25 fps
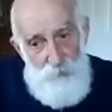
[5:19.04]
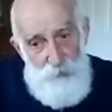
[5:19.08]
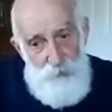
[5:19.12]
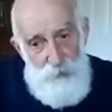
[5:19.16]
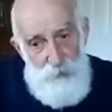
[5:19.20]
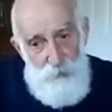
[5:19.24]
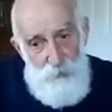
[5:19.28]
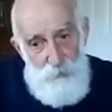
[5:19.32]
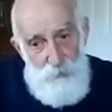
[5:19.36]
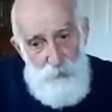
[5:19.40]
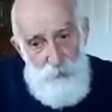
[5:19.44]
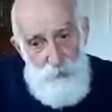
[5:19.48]

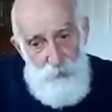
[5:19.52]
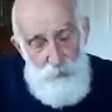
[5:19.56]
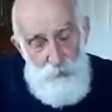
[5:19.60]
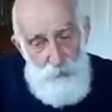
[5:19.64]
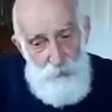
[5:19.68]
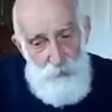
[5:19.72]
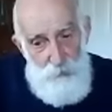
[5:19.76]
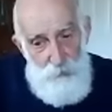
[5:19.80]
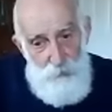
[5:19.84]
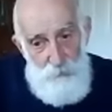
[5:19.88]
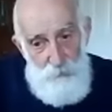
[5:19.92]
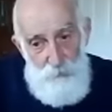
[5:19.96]
So we
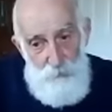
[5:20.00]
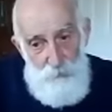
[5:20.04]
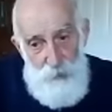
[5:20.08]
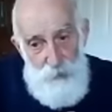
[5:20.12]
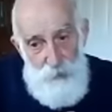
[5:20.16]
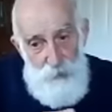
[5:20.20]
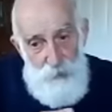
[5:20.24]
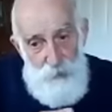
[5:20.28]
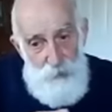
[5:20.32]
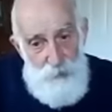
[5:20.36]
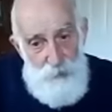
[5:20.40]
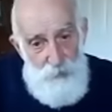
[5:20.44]

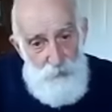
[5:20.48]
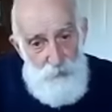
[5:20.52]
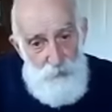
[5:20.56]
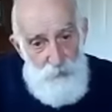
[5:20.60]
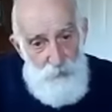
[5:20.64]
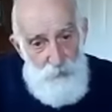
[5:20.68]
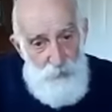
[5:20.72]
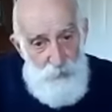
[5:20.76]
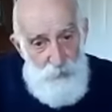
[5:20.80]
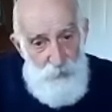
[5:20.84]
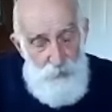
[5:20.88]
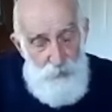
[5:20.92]
made a
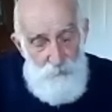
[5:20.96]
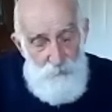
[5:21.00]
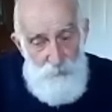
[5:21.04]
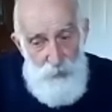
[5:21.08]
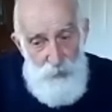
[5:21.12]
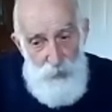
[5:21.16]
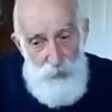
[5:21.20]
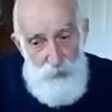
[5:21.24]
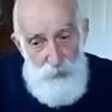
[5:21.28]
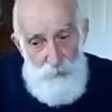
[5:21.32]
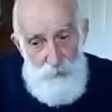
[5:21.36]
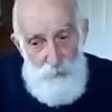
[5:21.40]
list of
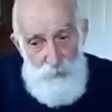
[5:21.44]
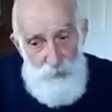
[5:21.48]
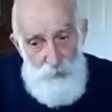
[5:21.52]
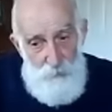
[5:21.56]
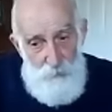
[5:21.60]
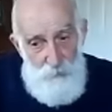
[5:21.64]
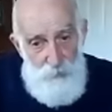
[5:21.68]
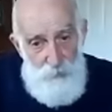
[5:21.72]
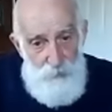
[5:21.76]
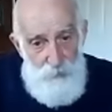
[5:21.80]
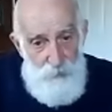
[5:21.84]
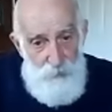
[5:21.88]
names,
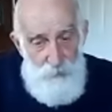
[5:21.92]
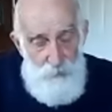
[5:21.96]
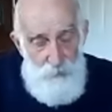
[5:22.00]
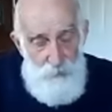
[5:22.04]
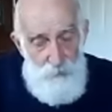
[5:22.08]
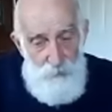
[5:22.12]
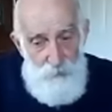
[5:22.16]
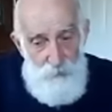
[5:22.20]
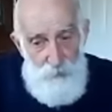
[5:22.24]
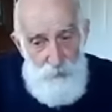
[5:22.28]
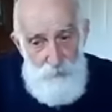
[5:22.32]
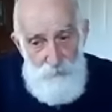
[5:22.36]
somebody's
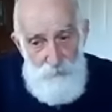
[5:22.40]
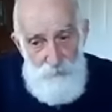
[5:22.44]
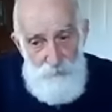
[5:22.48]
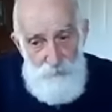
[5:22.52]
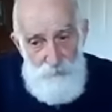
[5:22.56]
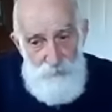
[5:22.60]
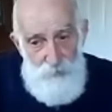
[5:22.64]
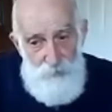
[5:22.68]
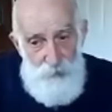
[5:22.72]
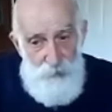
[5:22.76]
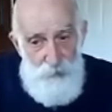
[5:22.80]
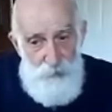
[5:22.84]

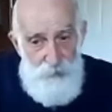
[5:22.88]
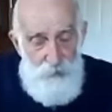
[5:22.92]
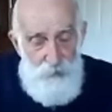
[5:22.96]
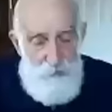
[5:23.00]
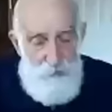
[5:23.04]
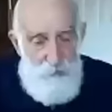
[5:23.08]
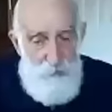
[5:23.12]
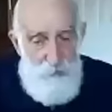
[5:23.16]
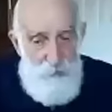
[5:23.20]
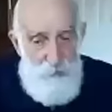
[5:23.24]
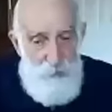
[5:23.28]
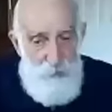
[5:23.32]

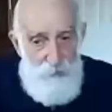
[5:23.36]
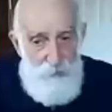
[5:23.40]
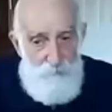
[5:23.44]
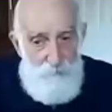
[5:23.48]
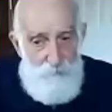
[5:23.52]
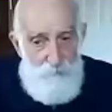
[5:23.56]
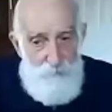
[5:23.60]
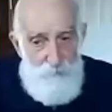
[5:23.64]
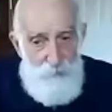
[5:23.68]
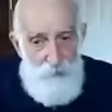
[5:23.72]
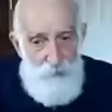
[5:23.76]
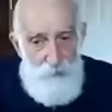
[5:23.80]
friends
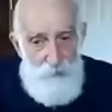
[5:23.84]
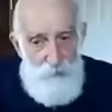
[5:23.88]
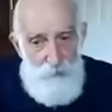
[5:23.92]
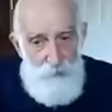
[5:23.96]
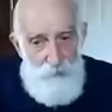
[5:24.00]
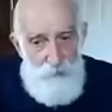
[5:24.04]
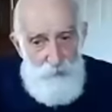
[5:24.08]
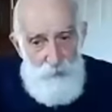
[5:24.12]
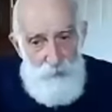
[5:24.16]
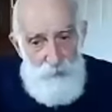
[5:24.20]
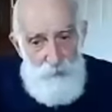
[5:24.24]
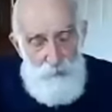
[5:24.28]

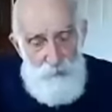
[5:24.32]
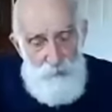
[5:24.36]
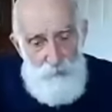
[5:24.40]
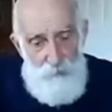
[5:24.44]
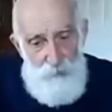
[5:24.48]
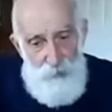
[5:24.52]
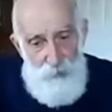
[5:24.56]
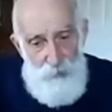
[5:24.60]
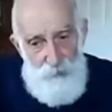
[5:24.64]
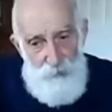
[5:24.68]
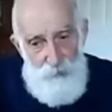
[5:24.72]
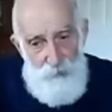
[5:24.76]
and
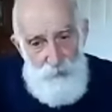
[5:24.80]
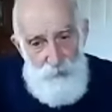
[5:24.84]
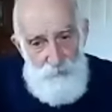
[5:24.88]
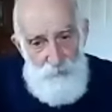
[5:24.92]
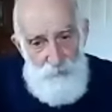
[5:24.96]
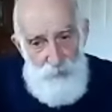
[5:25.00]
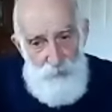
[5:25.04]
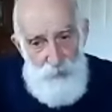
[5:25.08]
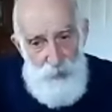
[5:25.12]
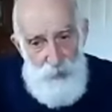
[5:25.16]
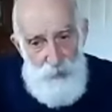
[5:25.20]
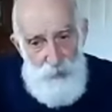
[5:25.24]

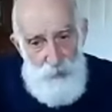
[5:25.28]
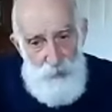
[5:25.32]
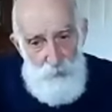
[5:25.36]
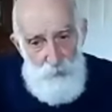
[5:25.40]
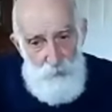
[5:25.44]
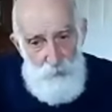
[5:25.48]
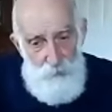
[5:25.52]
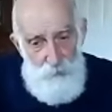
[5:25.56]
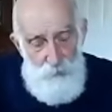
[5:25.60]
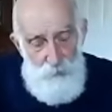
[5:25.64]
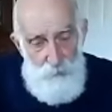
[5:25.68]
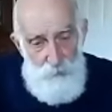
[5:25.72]
relatives are
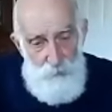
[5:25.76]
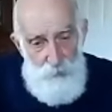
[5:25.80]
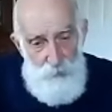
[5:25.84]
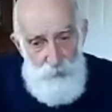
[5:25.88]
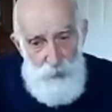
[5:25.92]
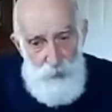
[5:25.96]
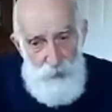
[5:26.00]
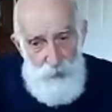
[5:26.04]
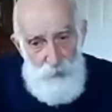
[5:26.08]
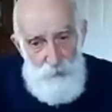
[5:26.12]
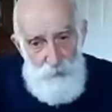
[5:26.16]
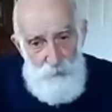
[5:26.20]
ill or
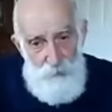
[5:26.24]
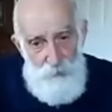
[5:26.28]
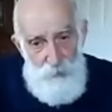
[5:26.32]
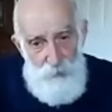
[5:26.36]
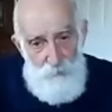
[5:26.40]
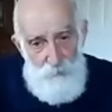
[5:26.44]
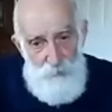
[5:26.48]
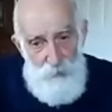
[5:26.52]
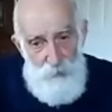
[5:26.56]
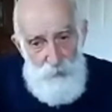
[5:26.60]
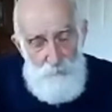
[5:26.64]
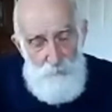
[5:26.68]
dying or
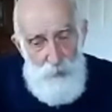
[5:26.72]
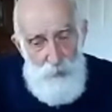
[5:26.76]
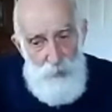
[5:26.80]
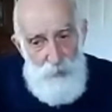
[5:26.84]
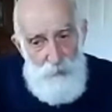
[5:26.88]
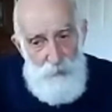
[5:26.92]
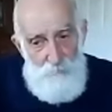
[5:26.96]
something.